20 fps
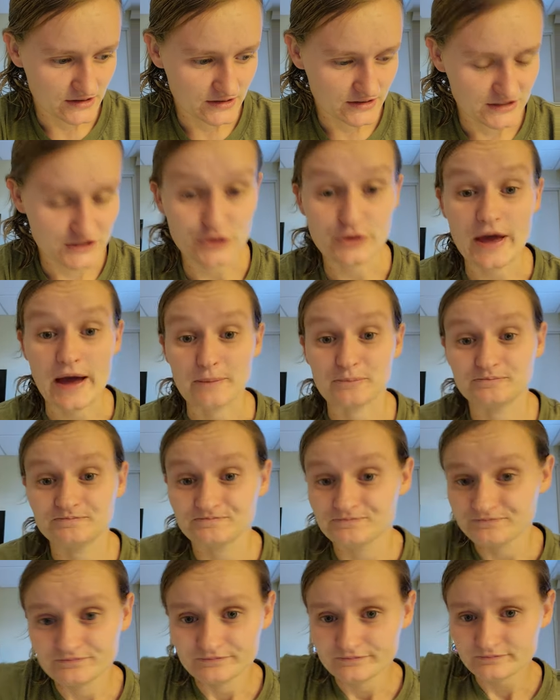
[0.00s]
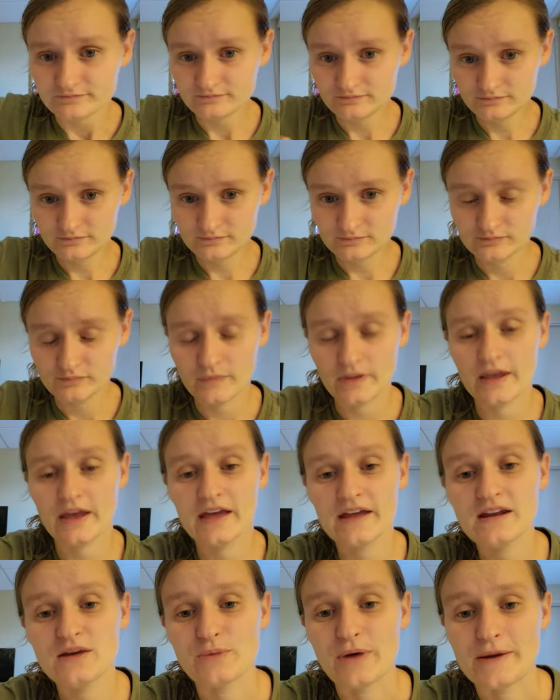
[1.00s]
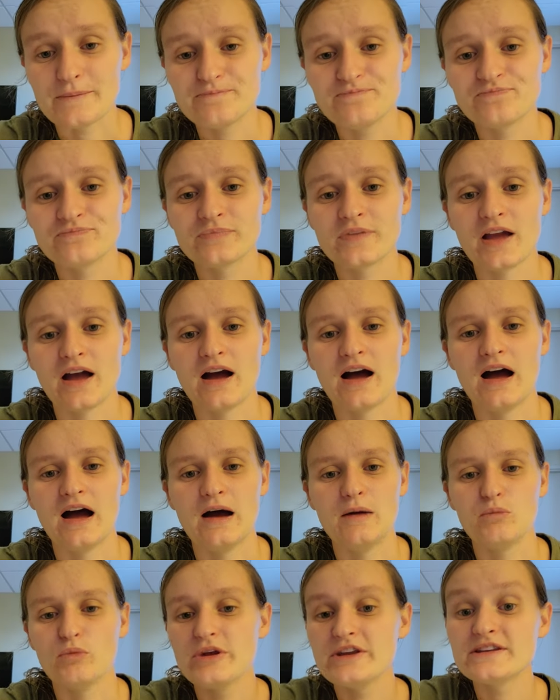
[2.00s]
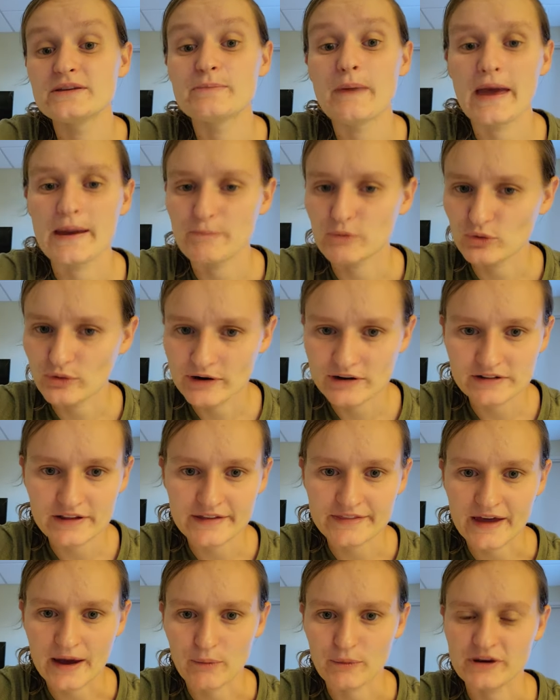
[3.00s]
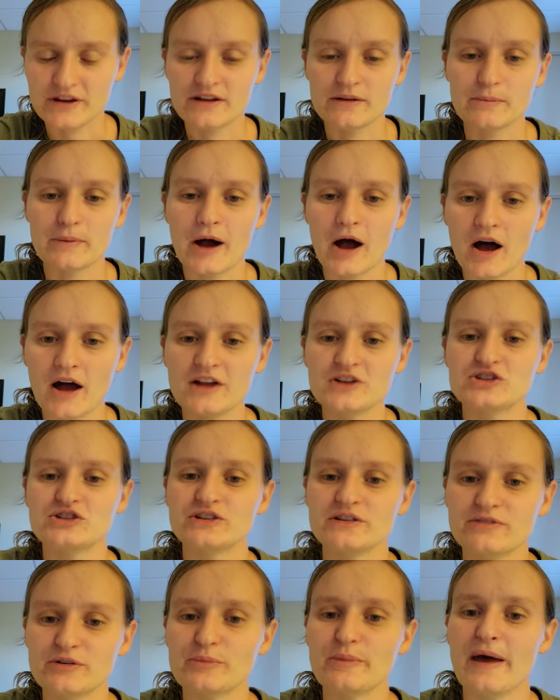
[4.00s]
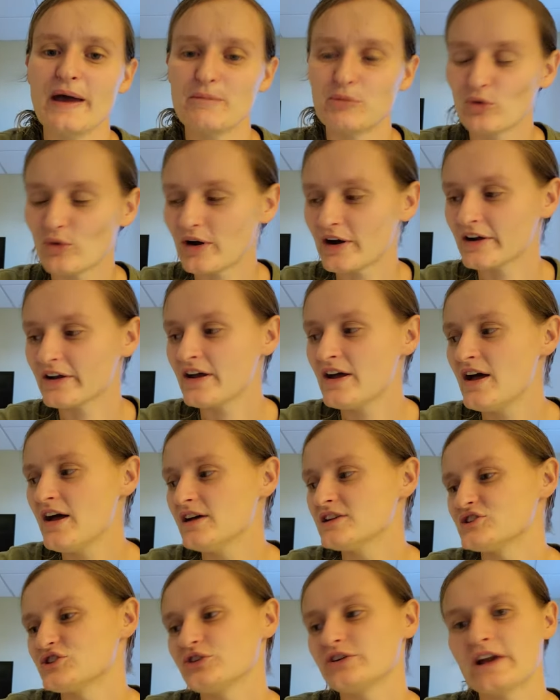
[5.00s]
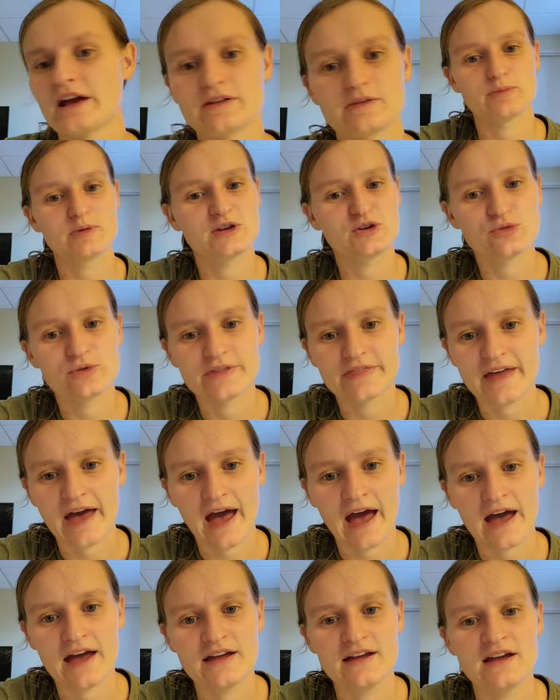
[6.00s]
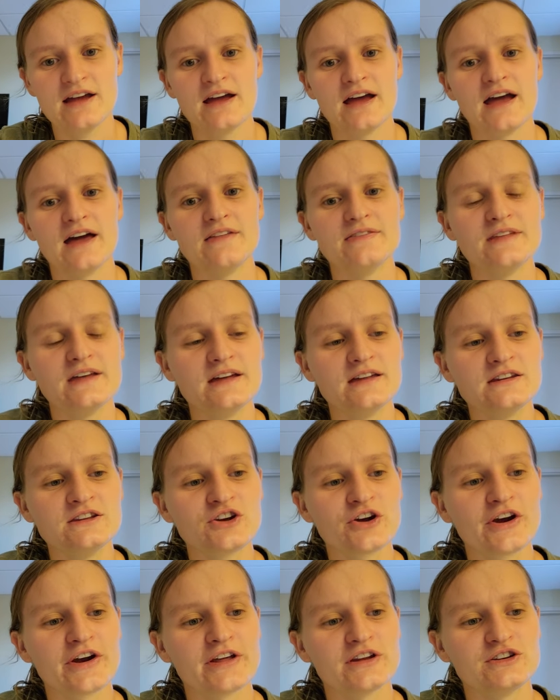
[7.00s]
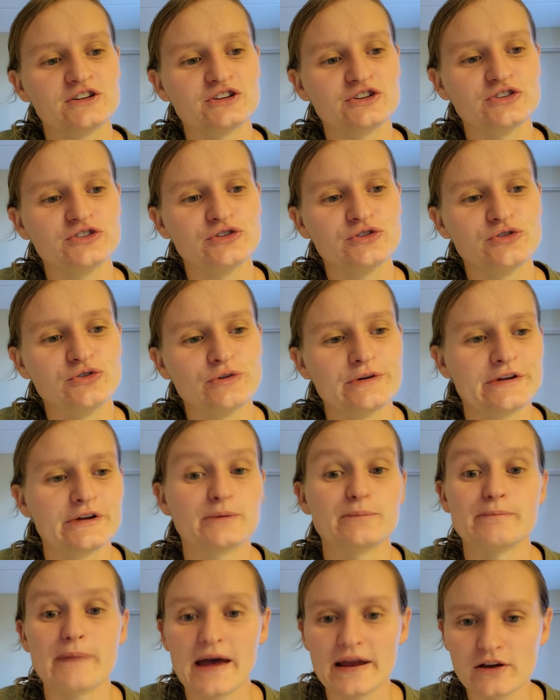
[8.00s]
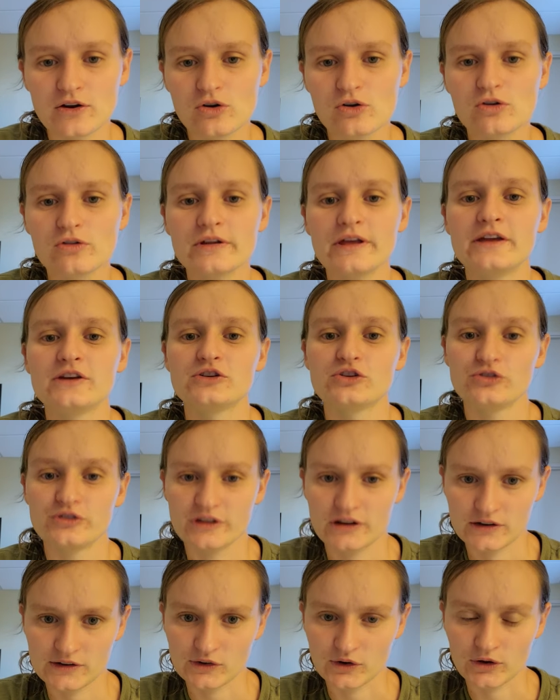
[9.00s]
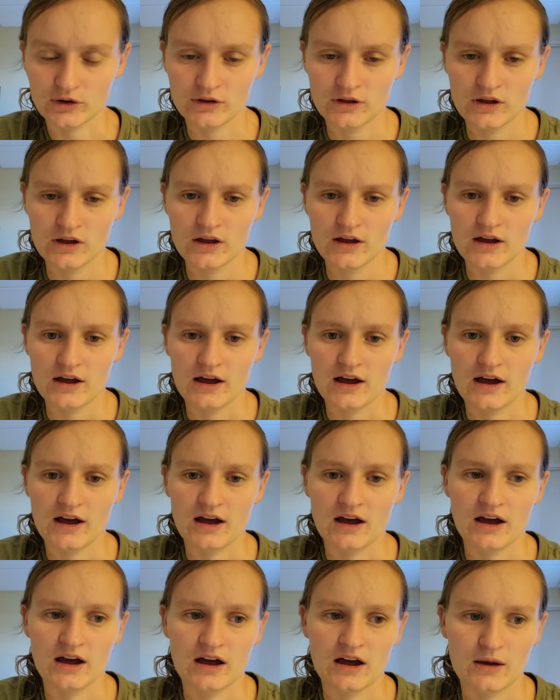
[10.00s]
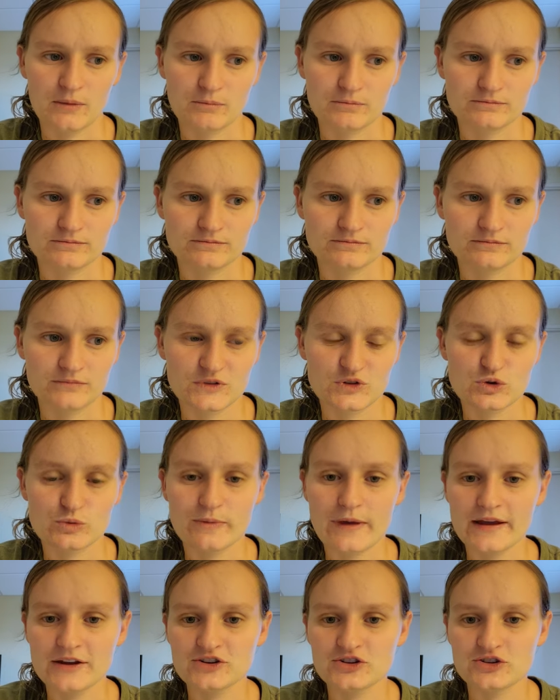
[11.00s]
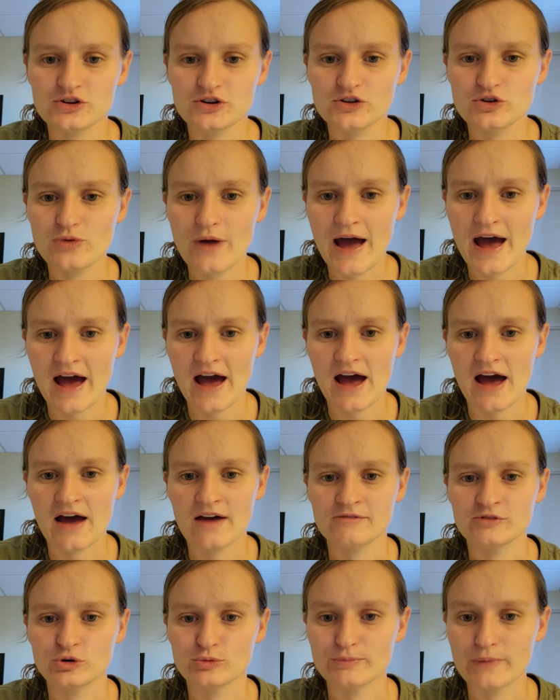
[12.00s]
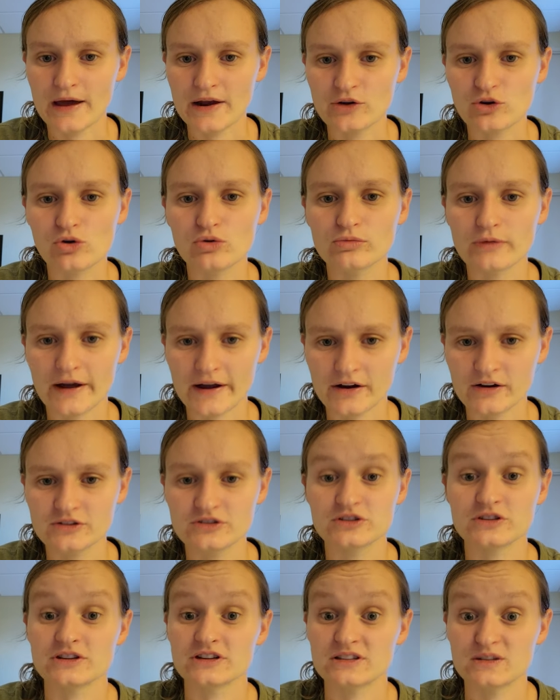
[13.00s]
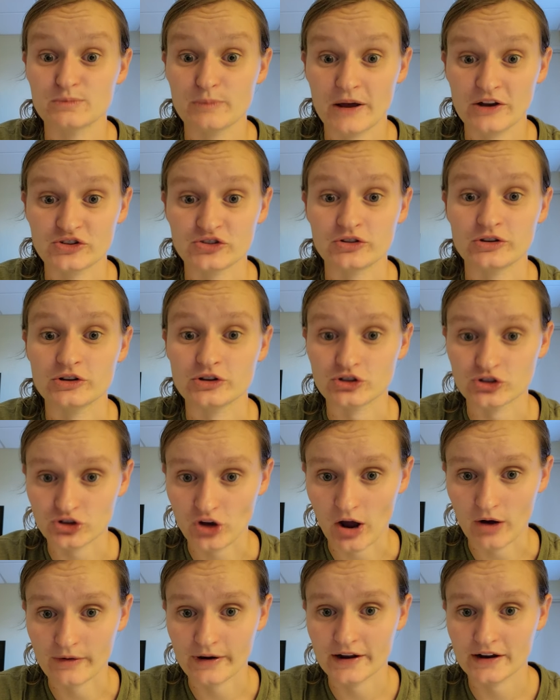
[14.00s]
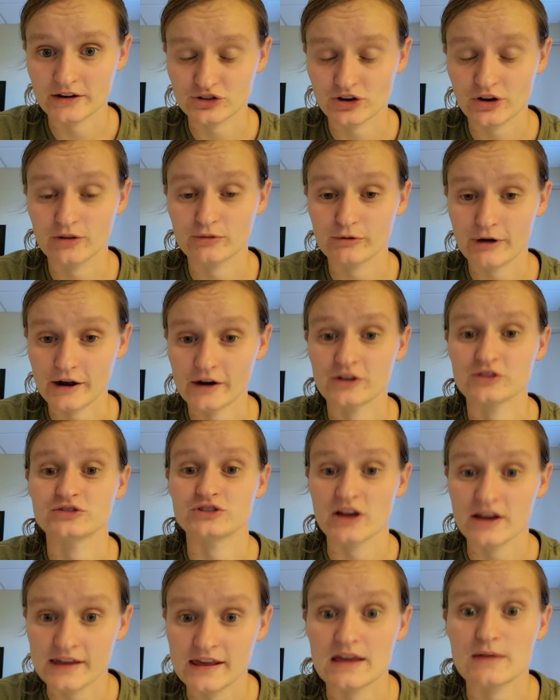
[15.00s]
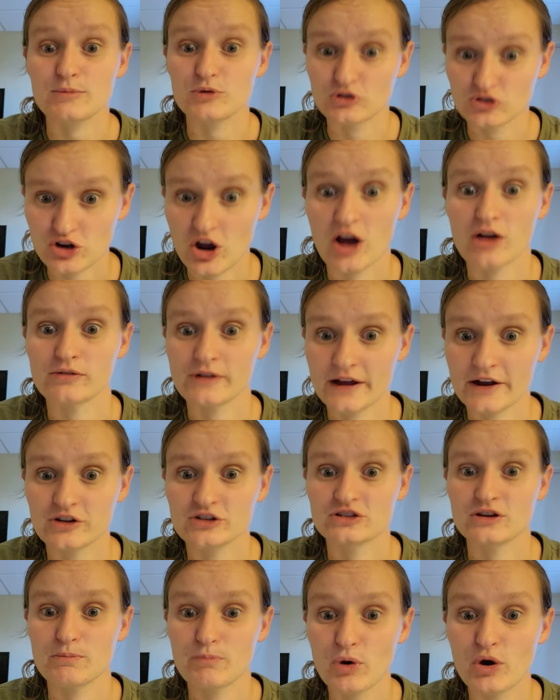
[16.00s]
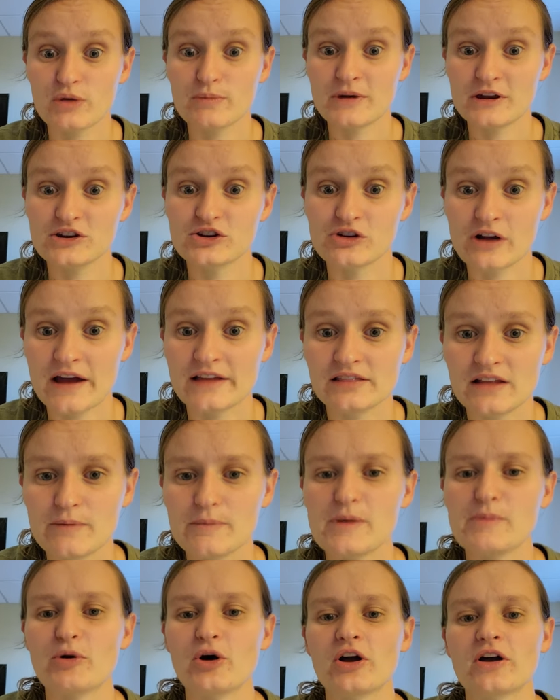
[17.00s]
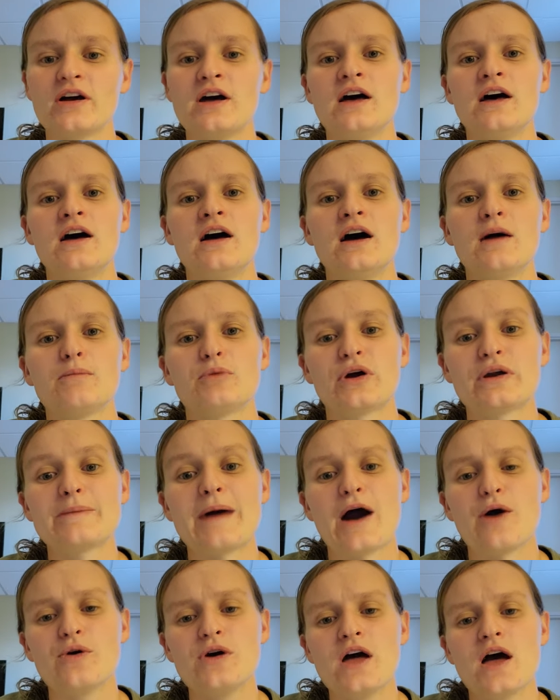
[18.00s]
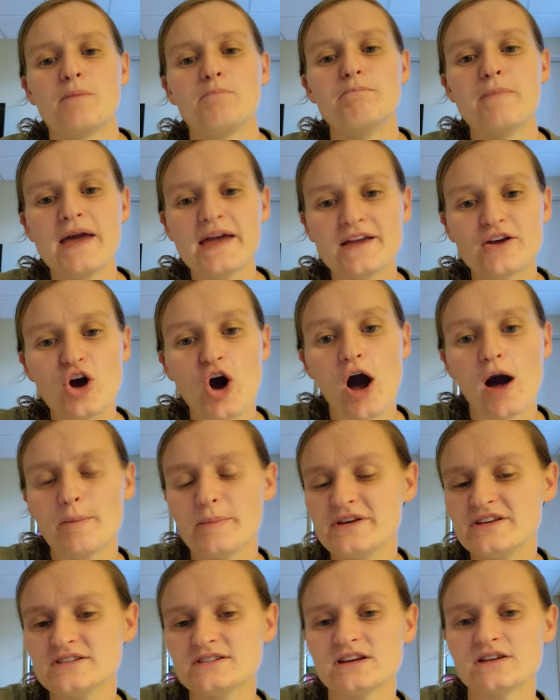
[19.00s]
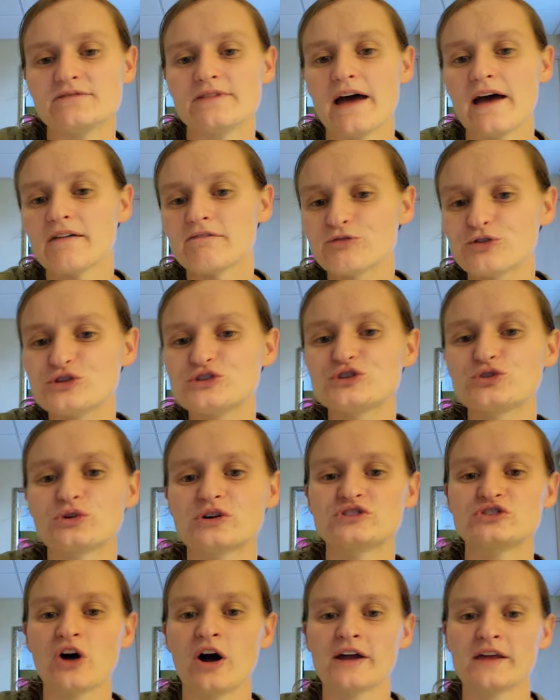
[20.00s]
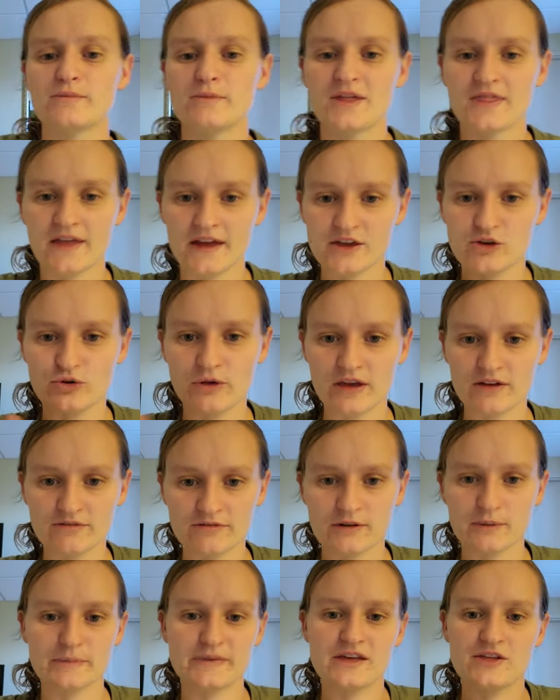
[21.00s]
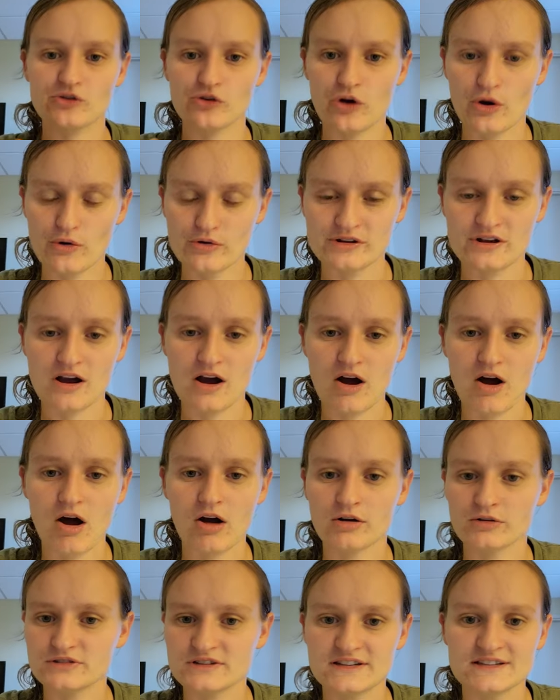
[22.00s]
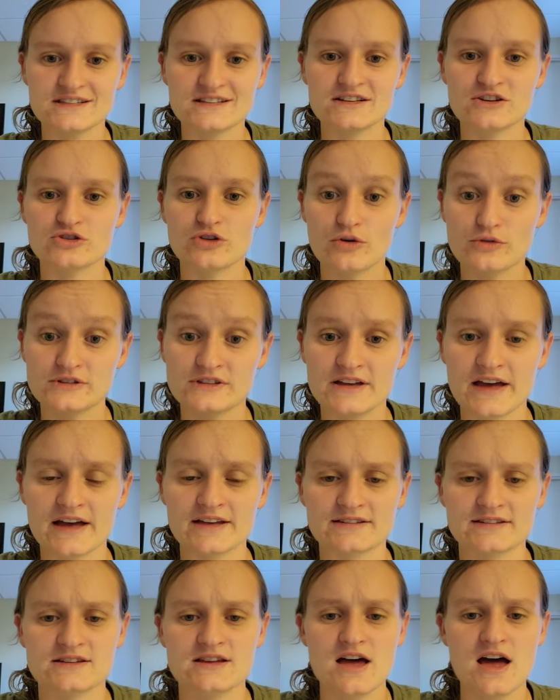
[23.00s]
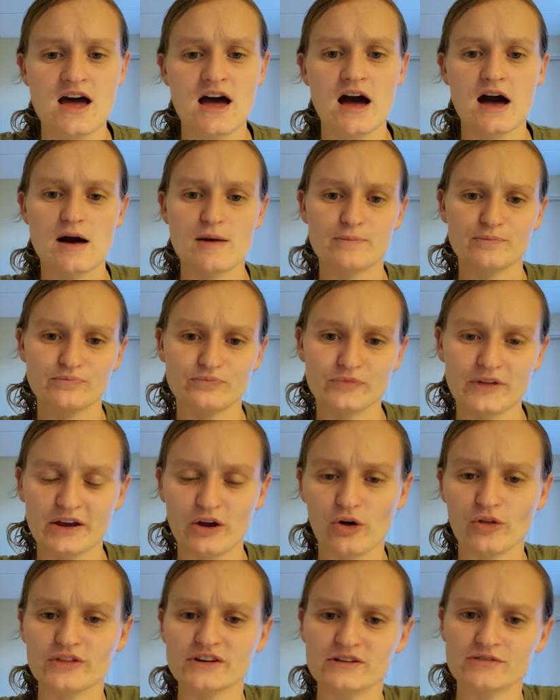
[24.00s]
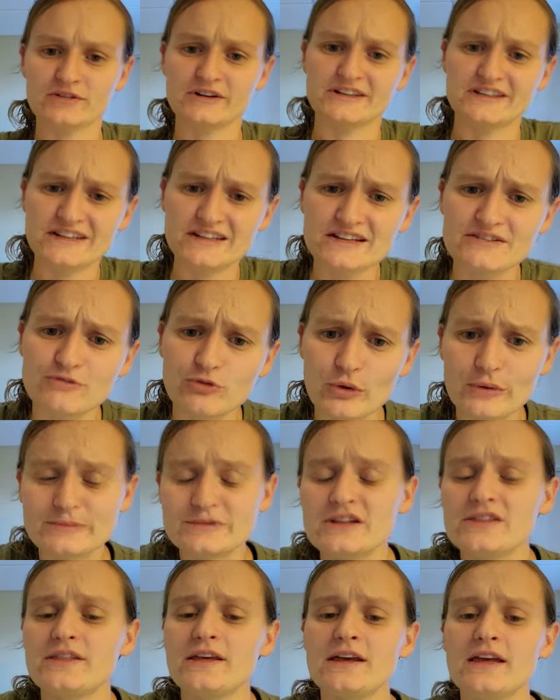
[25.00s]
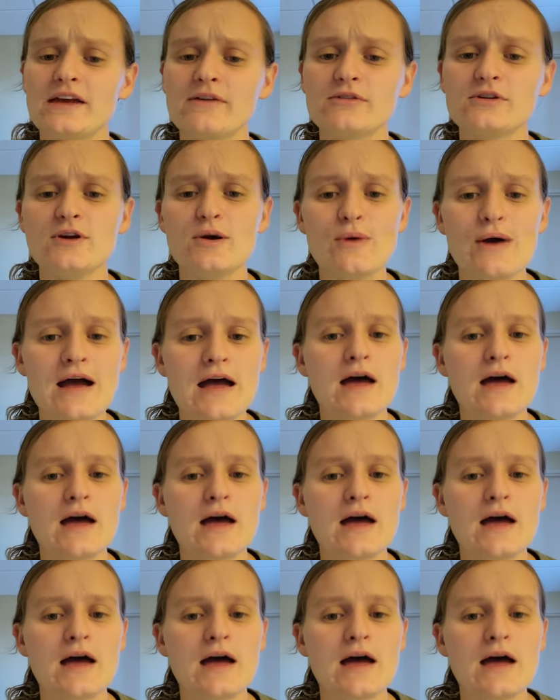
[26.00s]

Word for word: So yeah. Anyway, um, we did paperwork like that. We did a bunch of different paperwork. So you're going to be doing that. And then you're going to do your medical and your dental. Um, so make sure you have your medical records, especially your shot records. Keep your shot records. Put them in your I Love me book print them out. Make copies of every sort of document that you get from either ROTC or OCS, um, like all the different DD forms that they give you.